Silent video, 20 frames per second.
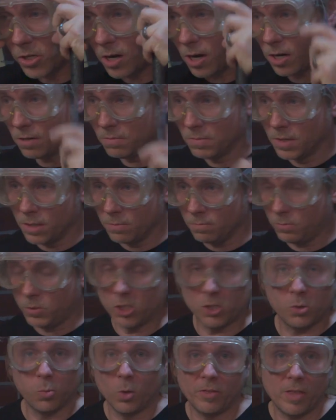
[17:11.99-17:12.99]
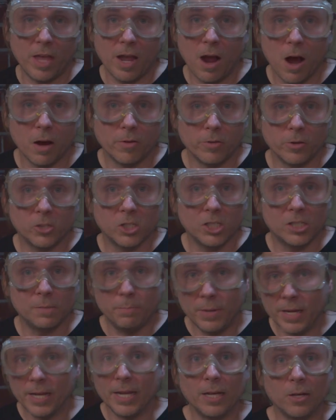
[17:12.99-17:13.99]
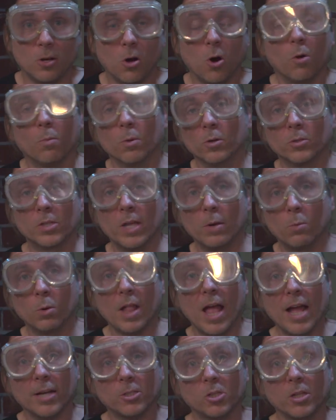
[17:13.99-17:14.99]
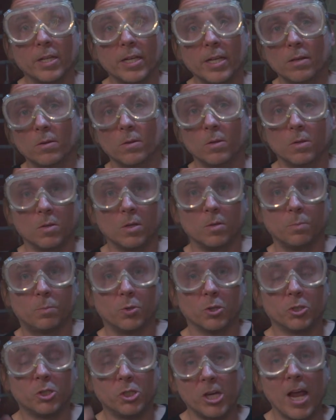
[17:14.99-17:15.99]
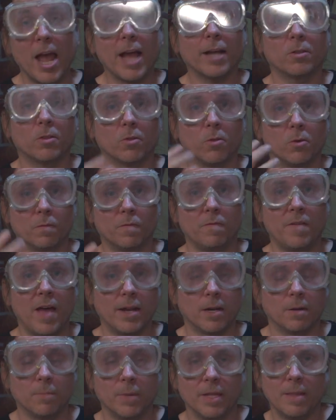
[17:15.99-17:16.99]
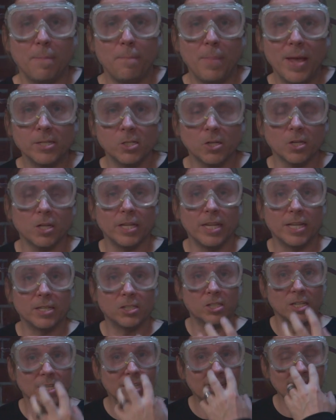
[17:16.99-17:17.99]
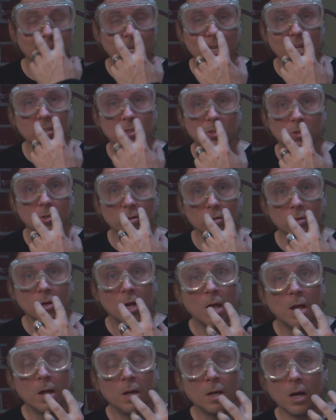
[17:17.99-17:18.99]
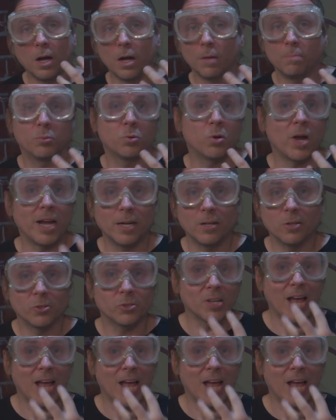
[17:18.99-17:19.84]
are just what they are. They're spitting cobras. They will actually project their venom, and it basically is to get into their predator's